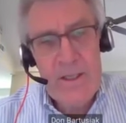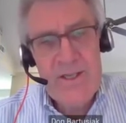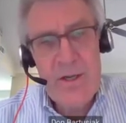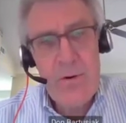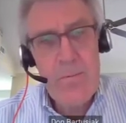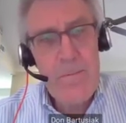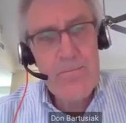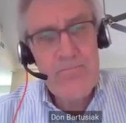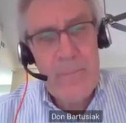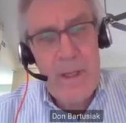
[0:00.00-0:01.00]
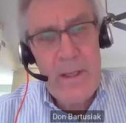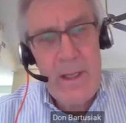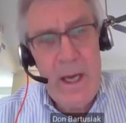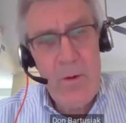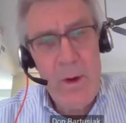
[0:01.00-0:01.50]
So
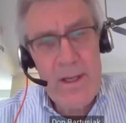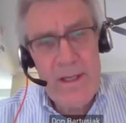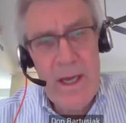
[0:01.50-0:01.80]
I want to